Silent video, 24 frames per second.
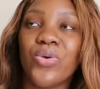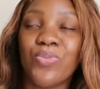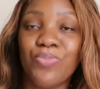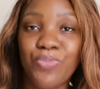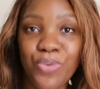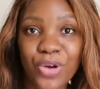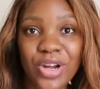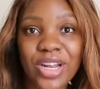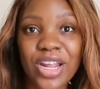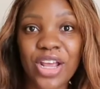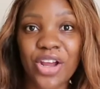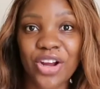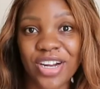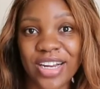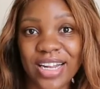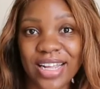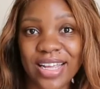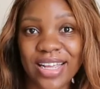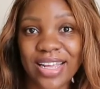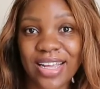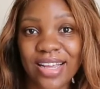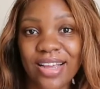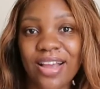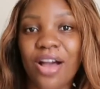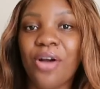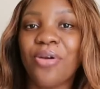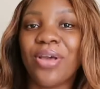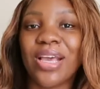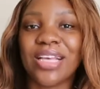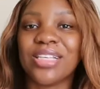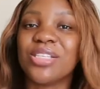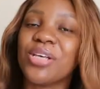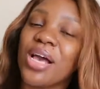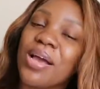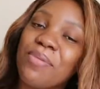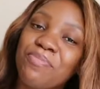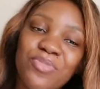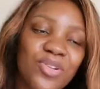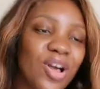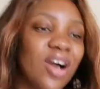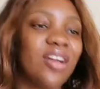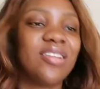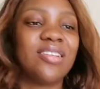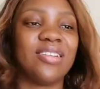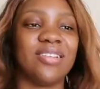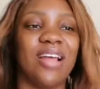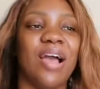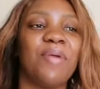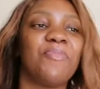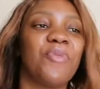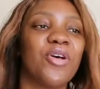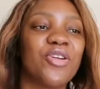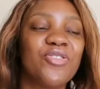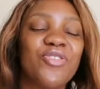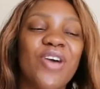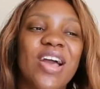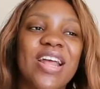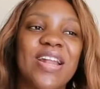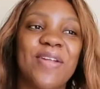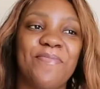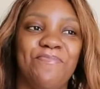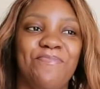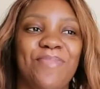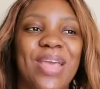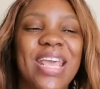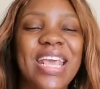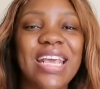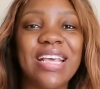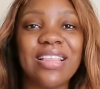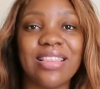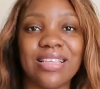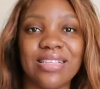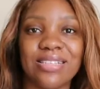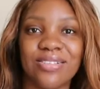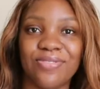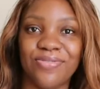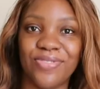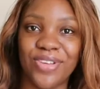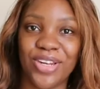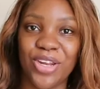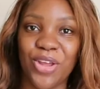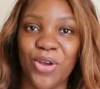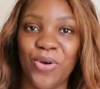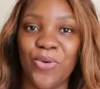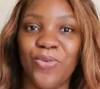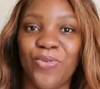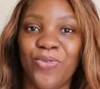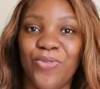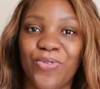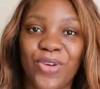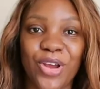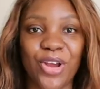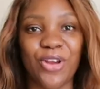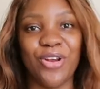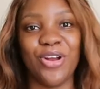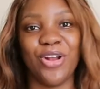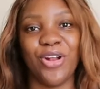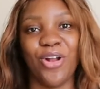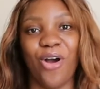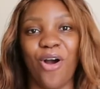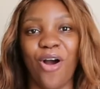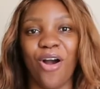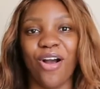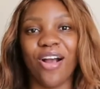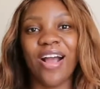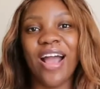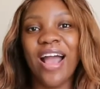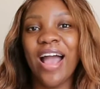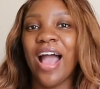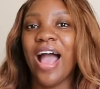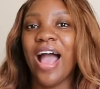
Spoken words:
pretty early. Okay, so I'm not trying to make this video very long.